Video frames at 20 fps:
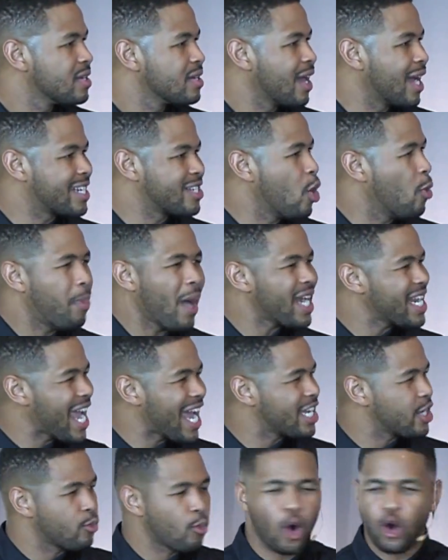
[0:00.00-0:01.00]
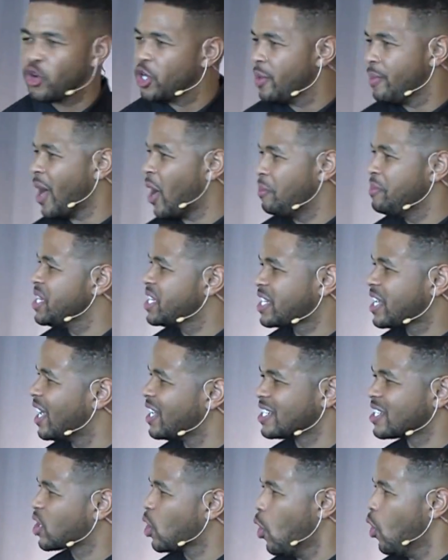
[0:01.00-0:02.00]
Like, nobody had to worry about me
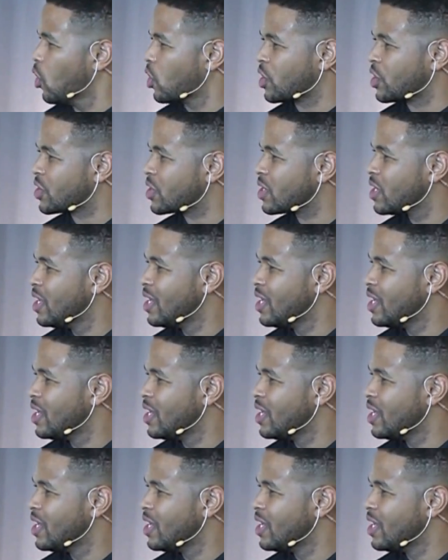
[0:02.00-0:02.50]
cutting corners.